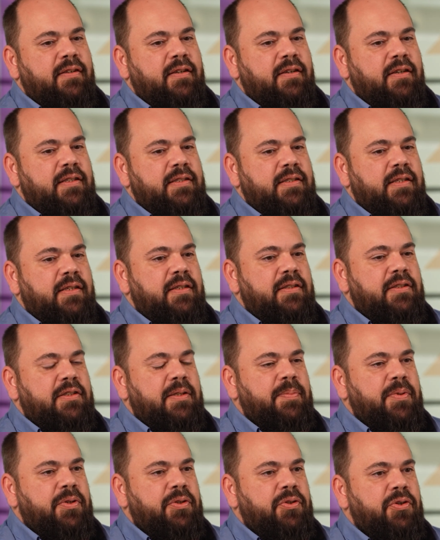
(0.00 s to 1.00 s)
as an
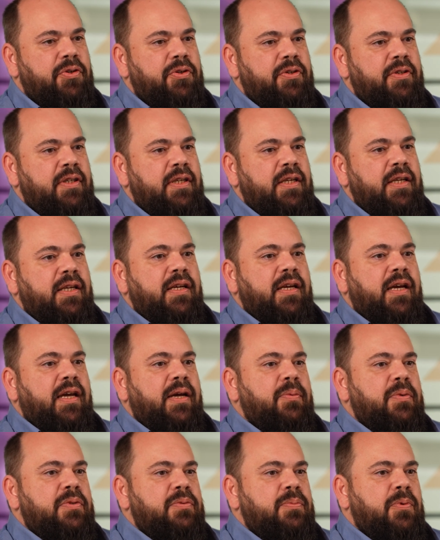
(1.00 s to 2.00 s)
entrepreneur,
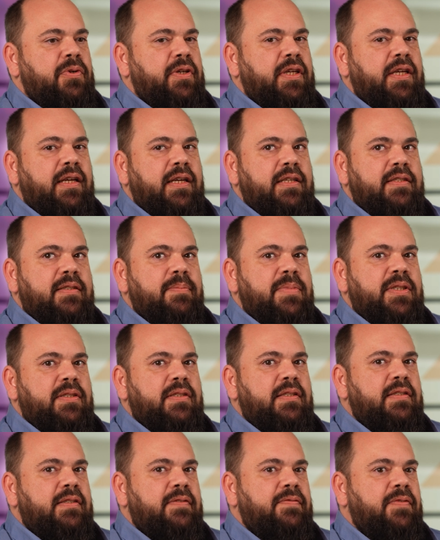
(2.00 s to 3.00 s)
I was working as a business